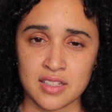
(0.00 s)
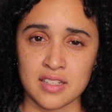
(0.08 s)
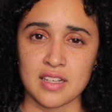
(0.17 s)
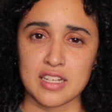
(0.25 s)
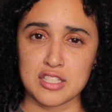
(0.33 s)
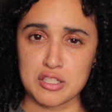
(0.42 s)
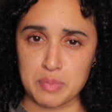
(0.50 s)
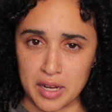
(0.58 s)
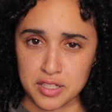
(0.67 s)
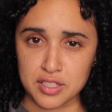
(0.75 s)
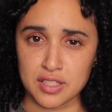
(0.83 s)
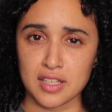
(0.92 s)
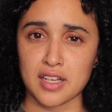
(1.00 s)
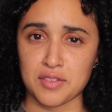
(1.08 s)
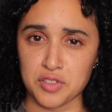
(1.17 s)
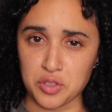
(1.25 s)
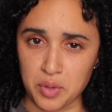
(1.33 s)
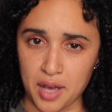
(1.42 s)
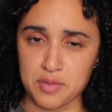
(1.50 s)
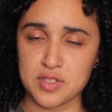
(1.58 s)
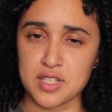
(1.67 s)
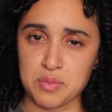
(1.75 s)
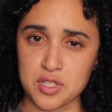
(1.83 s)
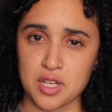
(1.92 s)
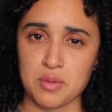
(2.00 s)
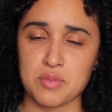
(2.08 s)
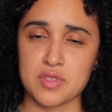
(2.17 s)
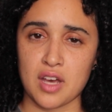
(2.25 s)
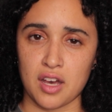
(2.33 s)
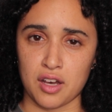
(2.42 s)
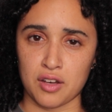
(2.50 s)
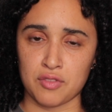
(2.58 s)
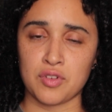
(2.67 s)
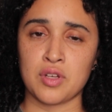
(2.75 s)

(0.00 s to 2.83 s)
especially if you have symptoms of